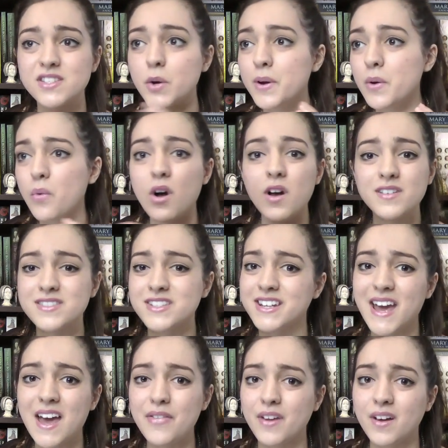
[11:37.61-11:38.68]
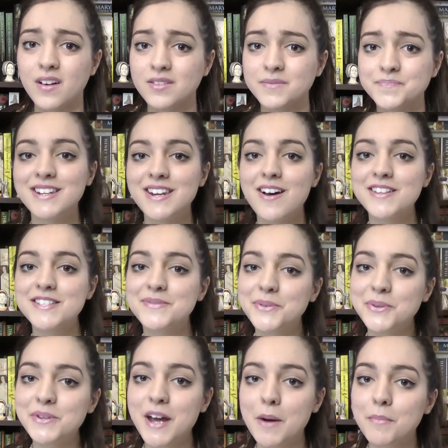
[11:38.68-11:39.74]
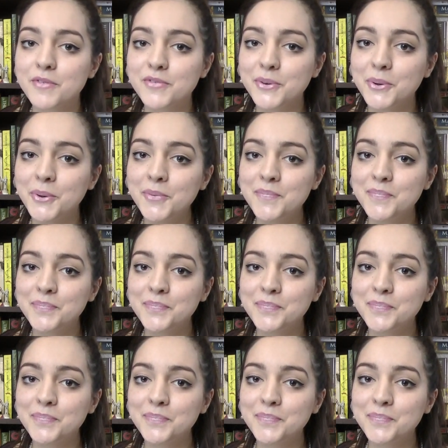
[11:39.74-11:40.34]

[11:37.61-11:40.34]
so it works together. Last of all, number 4.